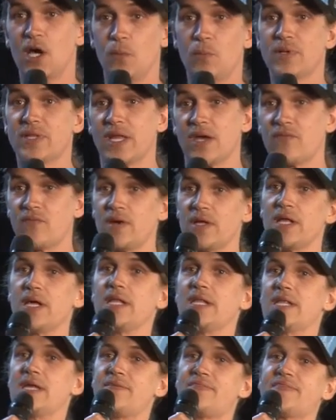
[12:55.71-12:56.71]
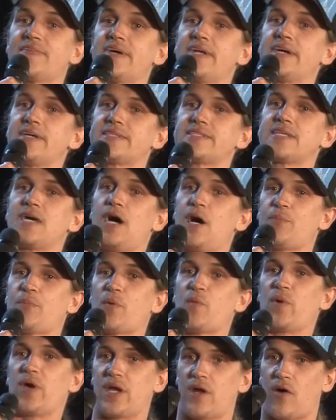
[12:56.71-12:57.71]
but they really lifted us up,
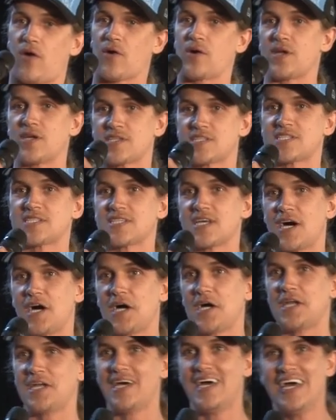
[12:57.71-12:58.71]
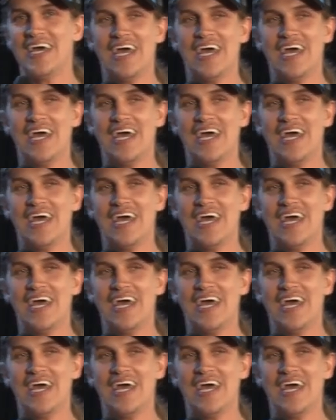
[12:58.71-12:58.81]
and we had harnesses on.